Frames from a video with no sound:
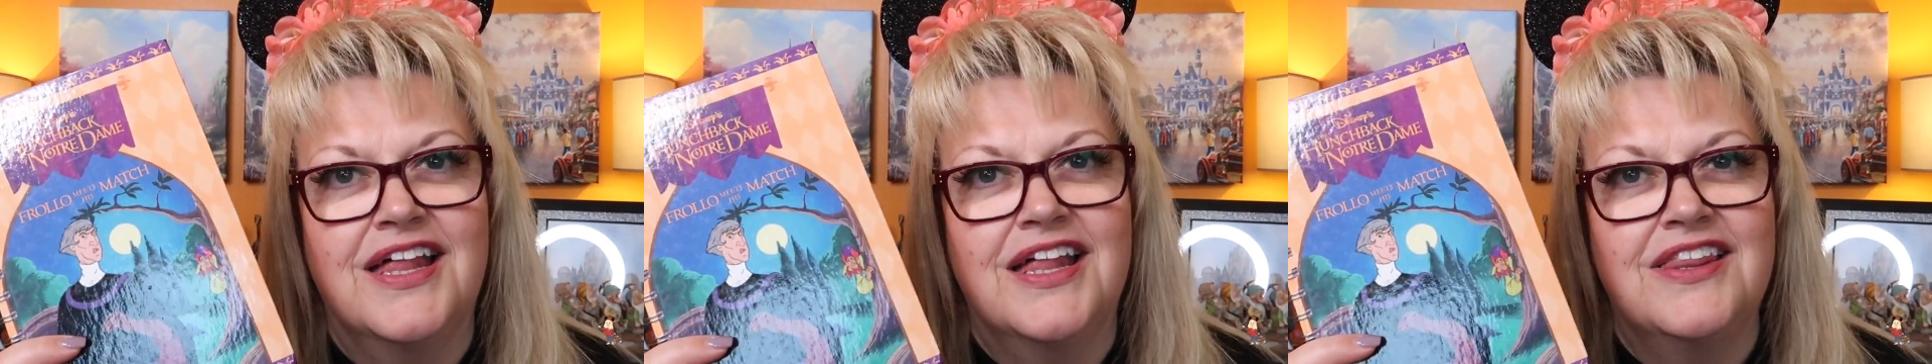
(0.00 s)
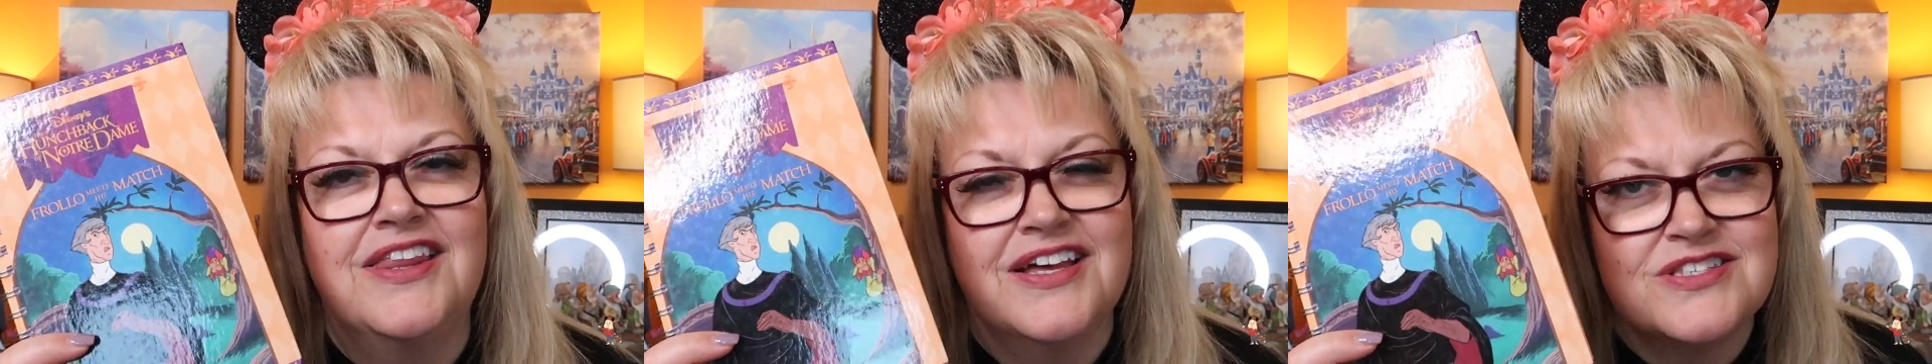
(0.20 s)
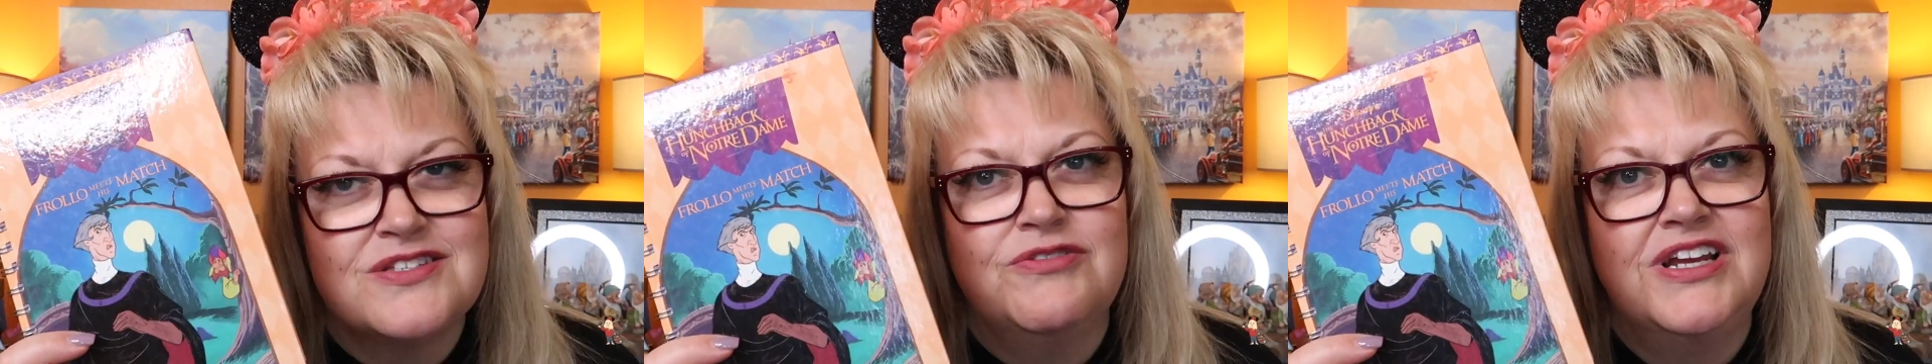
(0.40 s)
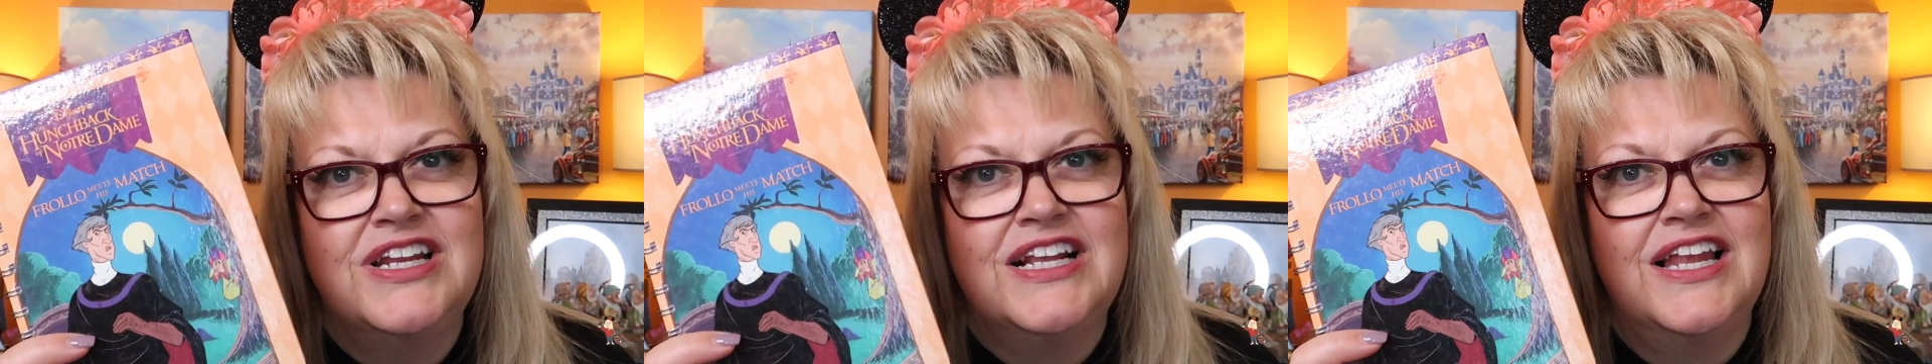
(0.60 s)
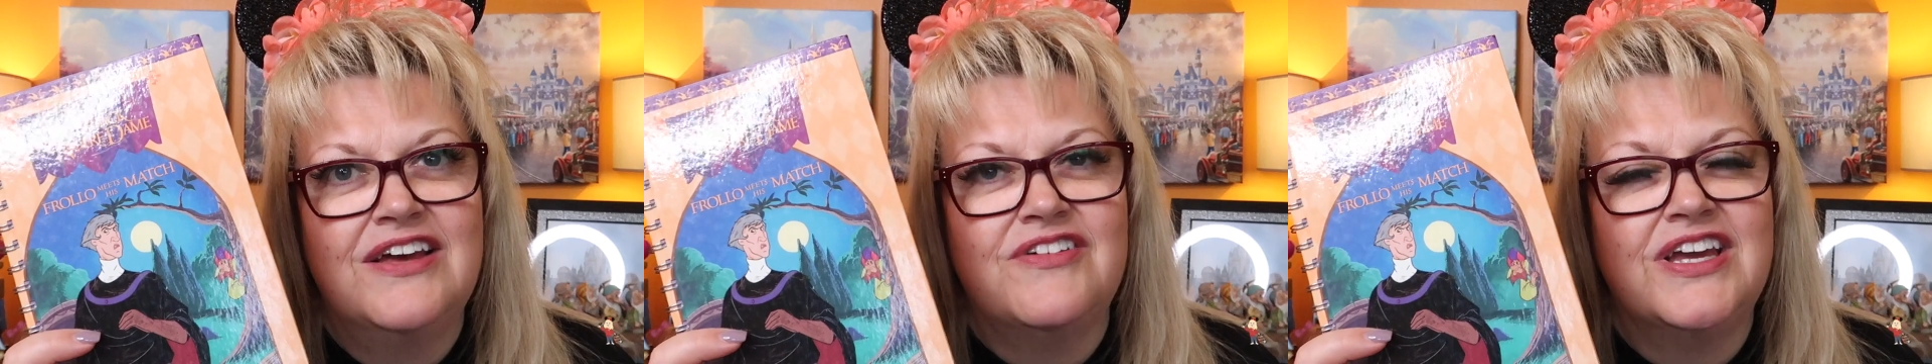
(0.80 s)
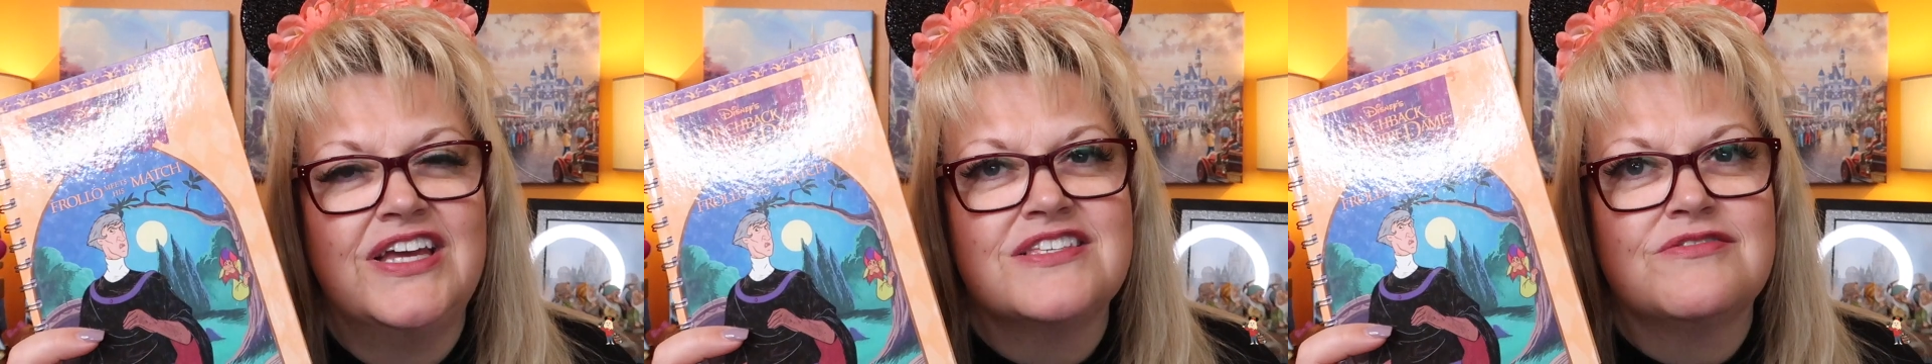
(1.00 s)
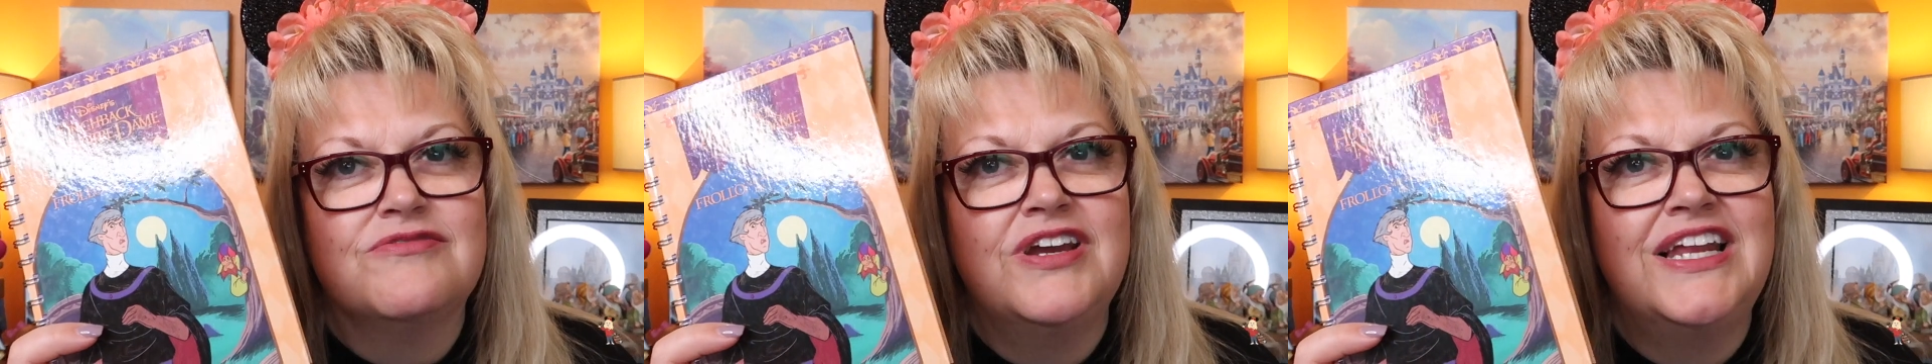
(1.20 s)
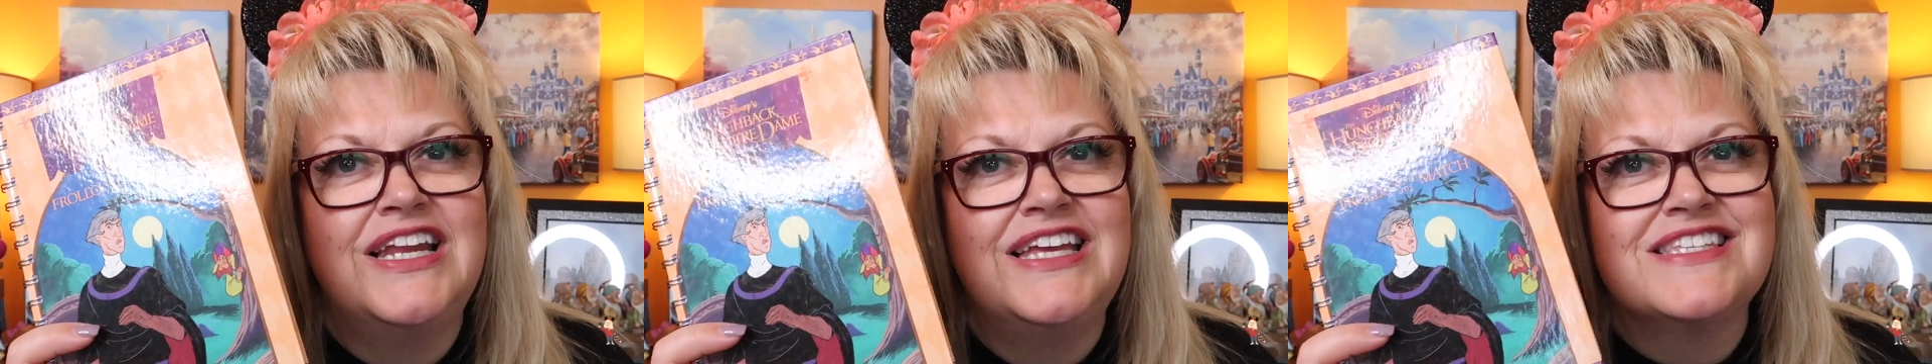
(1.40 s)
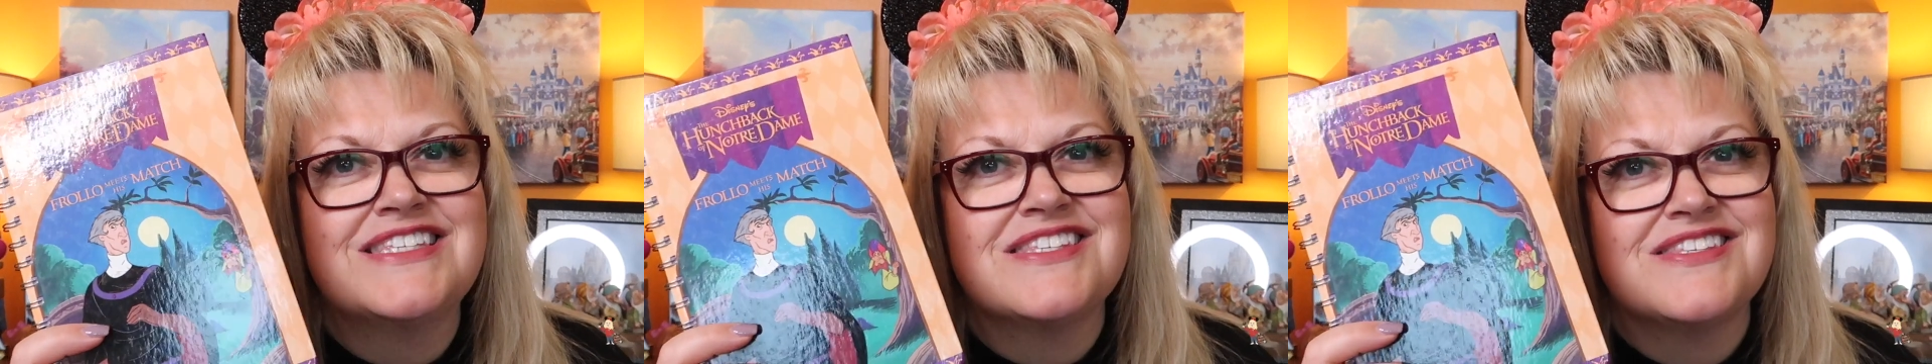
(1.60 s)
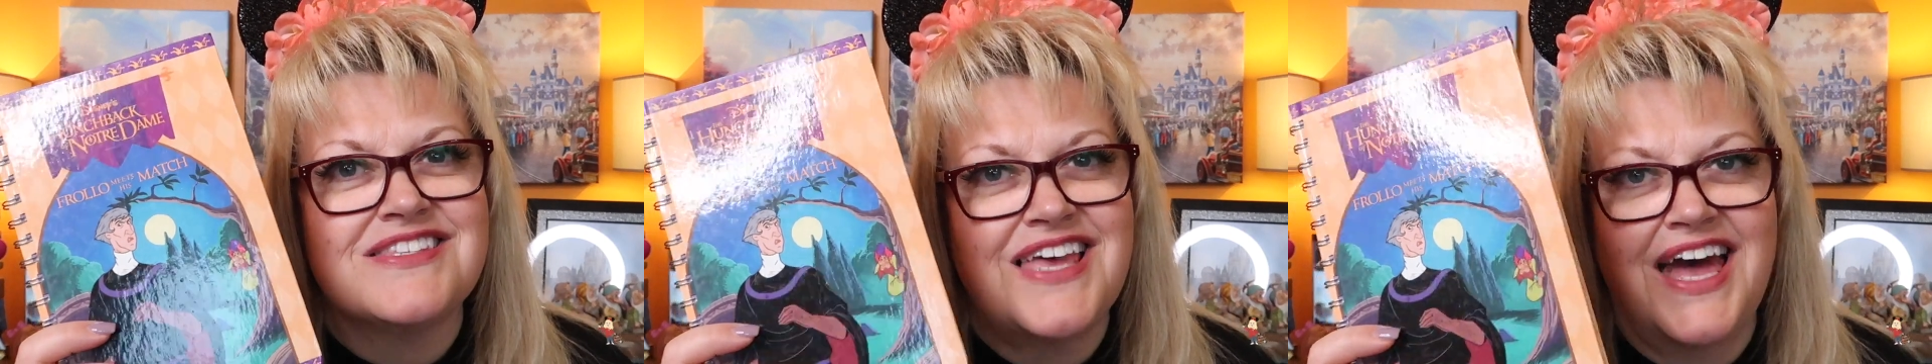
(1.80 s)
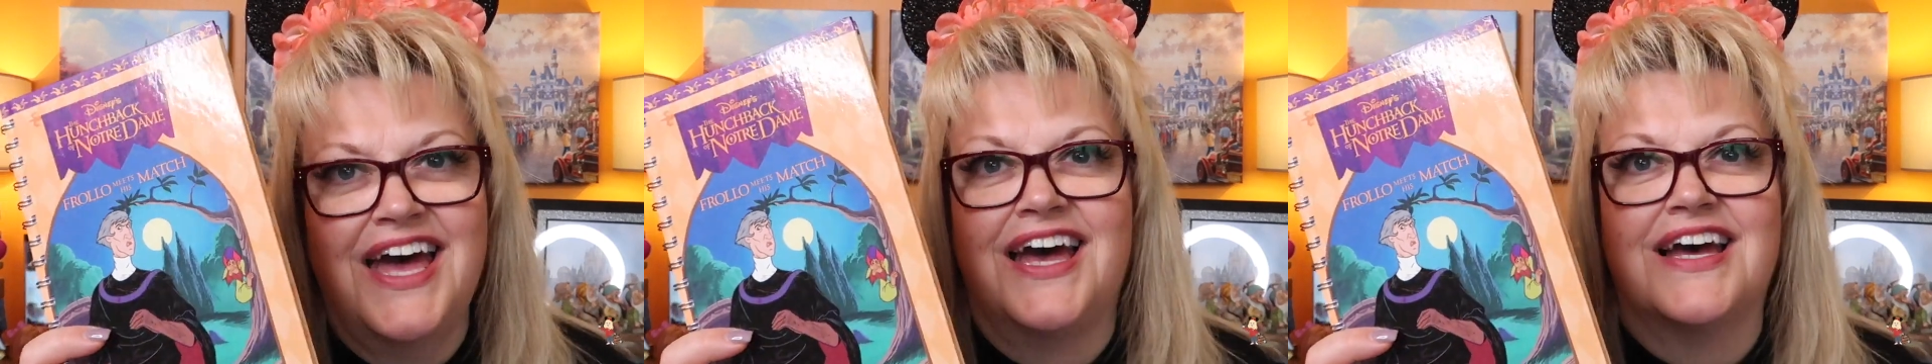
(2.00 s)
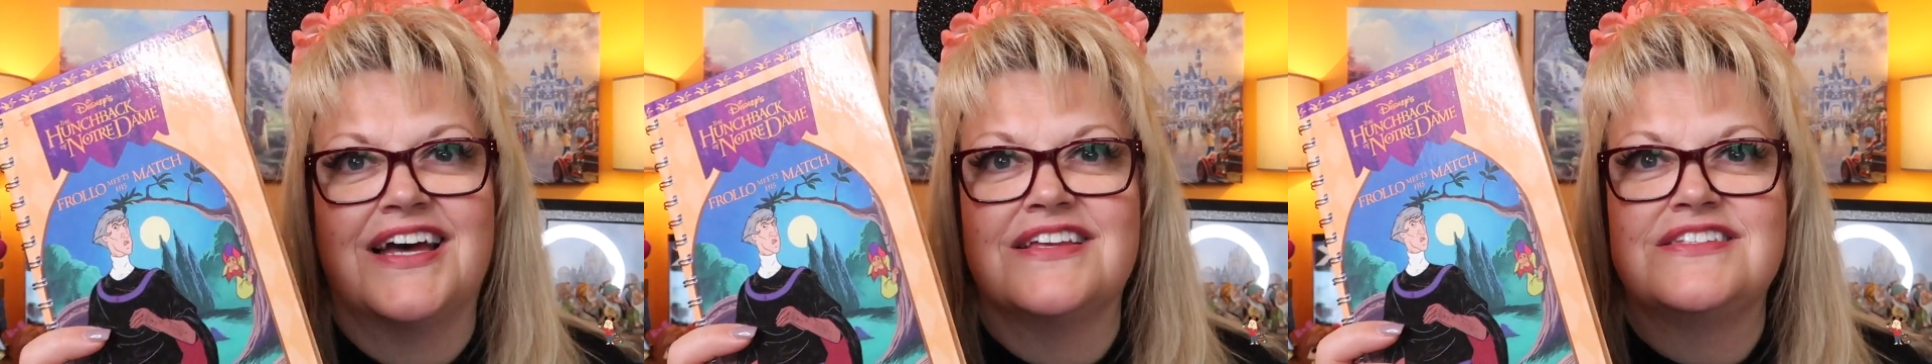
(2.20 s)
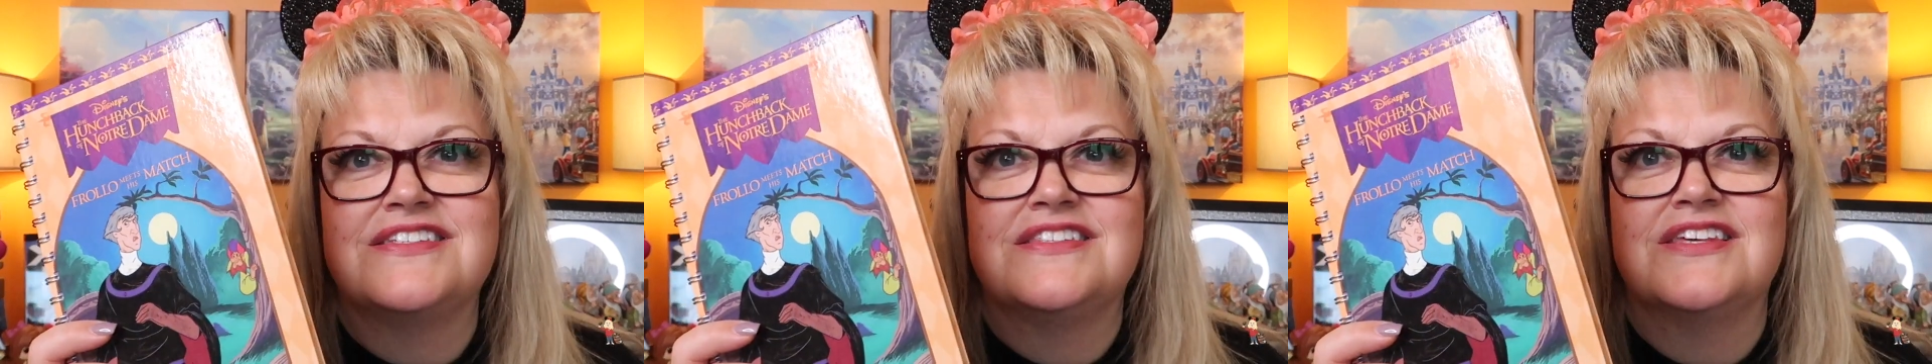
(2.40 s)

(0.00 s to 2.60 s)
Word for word: That's really clever. It's really sad